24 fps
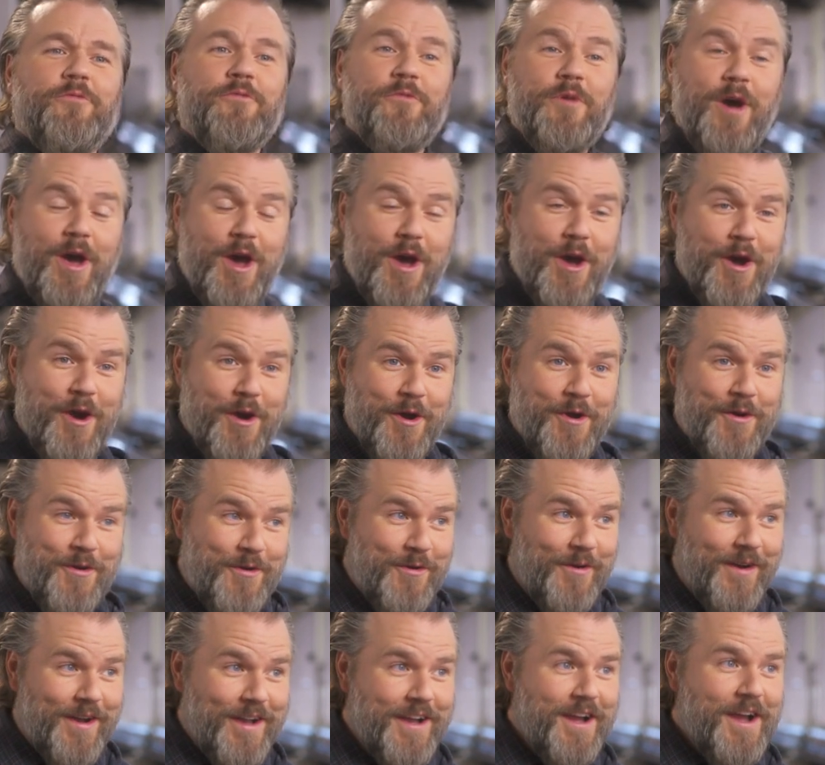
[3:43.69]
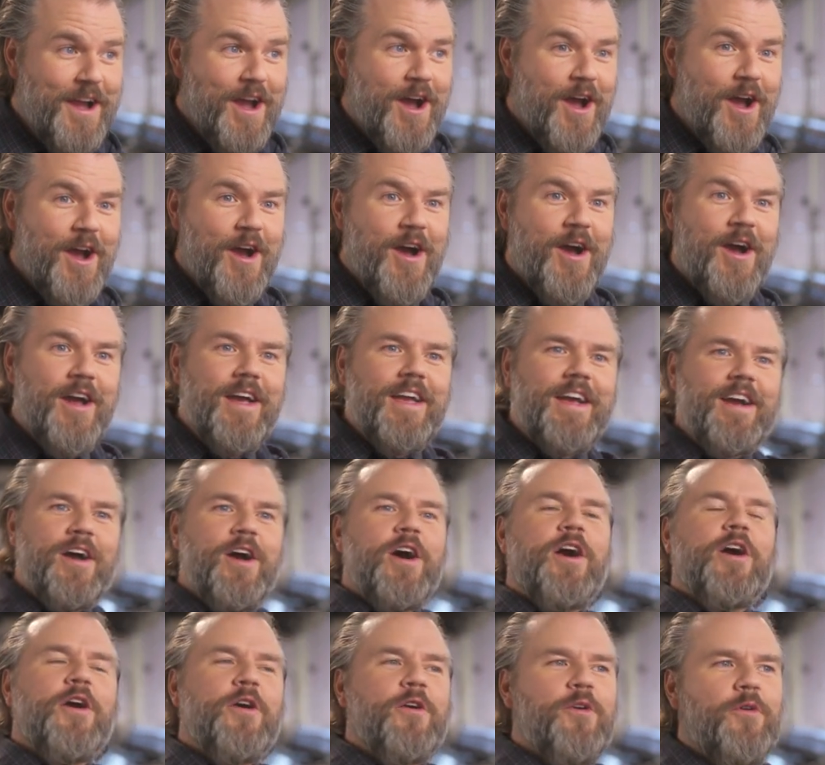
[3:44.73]
whoa,
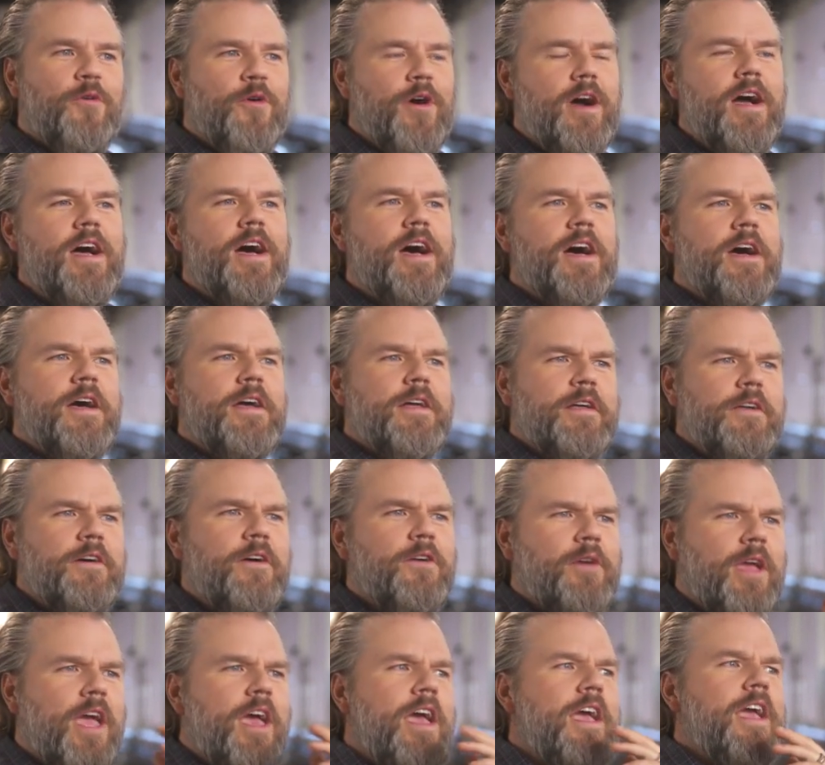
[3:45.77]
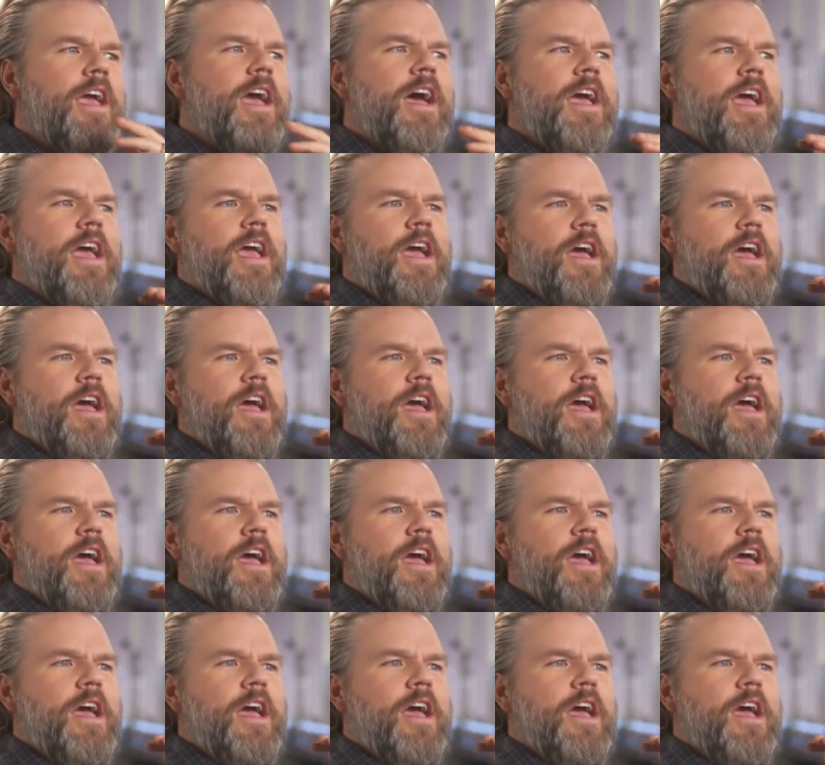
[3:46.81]
oh, uh, okay.